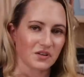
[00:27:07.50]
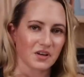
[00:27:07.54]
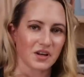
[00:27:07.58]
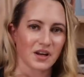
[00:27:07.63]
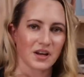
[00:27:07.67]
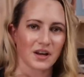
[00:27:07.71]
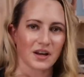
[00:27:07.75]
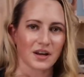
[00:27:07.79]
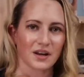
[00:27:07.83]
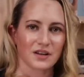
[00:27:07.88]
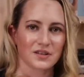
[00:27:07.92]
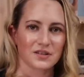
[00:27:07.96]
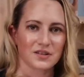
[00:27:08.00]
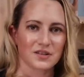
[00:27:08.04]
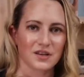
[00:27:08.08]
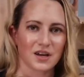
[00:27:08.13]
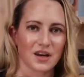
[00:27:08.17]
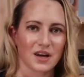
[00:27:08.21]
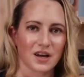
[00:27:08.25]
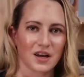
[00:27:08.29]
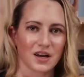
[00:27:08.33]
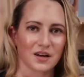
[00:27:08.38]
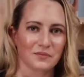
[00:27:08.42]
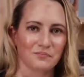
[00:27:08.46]
And
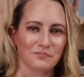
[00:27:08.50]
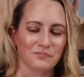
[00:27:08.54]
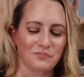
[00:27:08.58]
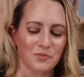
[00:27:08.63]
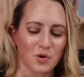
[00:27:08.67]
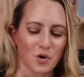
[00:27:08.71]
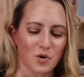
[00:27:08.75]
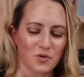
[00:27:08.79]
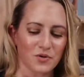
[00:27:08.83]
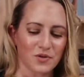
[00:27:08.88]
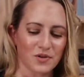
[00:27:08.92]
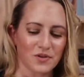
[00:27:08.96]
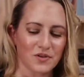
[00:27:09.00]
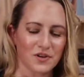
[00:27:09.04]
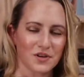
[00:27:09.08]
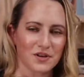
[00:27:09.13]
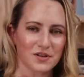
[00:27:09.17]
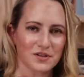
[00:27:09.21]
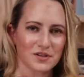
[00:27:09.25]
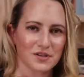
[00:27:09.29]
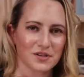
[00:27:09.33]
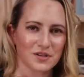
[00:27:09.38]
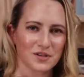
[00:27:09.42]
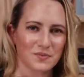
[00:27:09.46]
both of
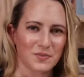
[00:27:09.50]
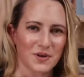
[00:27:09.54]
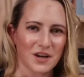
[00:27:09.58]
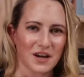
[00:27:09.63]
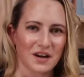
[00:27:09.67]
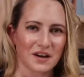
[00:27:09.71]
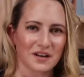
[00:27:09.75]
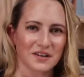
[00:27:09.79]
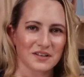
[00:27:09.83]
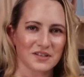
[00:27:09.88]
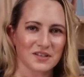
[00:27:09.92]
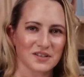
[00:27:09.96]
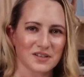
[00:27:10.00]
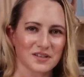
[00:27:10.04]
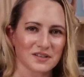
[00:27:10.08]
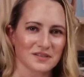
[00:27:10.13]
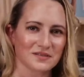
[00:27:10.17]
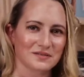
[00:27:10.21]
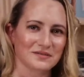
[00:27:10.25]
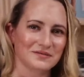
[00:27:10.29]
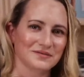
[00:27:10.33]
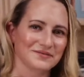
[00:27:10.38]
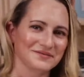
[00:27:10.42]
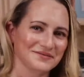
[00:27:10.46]
these, to be honest,
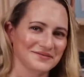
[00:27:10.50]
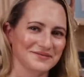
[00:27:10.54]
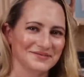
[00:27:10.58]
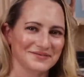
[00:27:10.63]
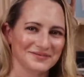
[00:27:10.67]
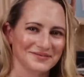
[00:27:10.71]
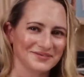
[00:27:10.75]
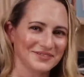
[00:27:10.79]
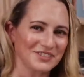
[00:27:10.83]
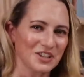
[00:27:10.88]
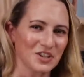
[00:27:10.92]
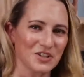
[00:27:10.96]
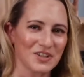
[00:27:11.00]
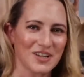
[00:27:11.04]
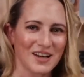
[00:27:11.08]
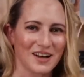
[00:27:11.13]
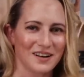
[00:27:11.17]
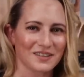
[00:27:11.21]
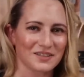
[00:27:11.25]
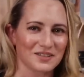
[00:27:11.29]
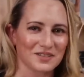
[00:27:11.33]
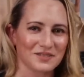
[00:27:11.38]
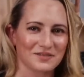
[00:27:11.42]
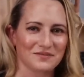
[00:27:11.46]
they're
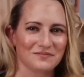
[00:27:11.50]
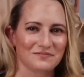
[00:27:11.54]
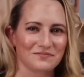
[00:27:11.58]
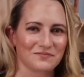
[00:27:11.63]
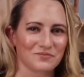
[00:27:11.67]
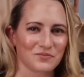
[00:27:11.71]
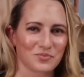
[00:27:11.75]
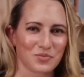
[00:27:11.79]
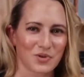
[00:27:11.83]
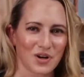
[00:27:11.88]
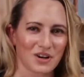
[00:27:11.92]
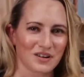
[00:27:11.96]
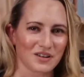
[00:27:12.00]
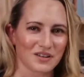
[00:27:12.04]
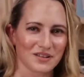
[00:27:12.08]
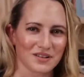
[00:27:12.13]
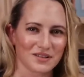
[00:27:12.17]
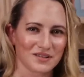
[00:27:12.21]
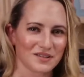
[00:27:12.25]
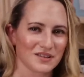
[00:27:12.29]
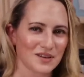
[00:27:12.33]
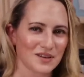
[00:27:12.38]
not probably